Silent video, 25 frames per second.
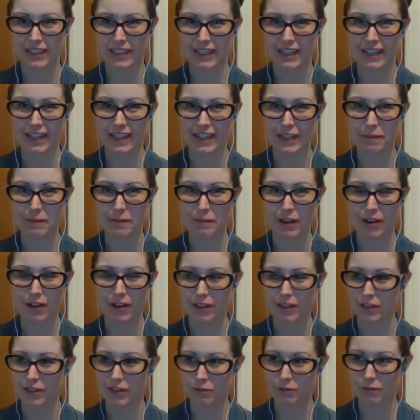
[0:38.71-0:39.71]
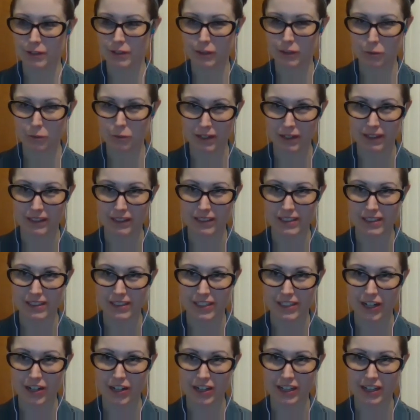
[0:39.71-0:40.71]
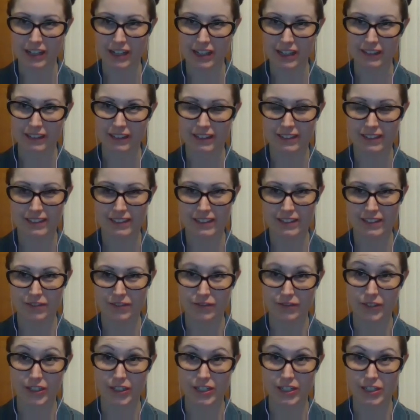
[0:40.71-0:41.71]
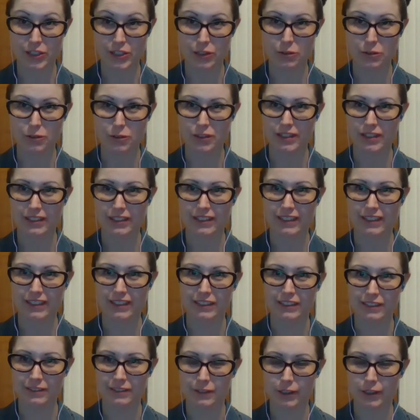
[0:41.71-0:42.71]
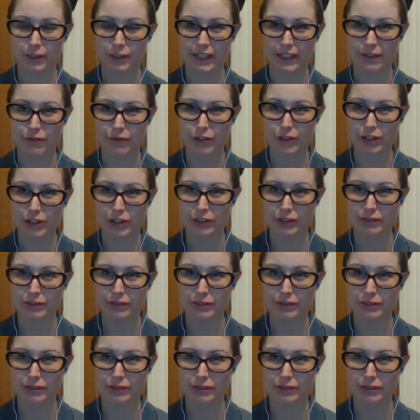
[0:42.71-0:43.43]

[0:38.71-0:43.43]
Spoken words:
I am out in the real world starting very soon and looking for